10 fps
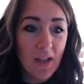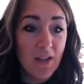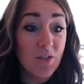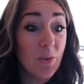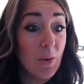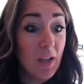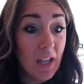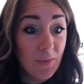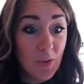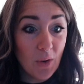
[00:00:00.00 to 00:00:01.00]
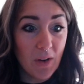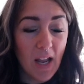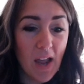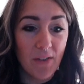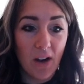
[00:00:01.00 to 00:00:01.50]
So if you already
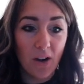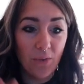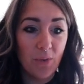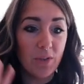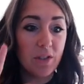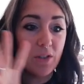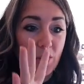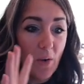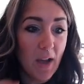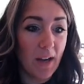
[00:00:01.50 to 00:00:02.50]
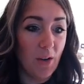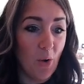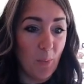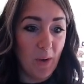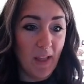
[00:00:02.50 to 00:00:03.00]
have an art folder, go ahead and
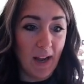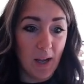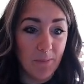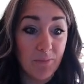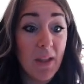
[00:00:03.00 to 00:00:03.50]
open that up.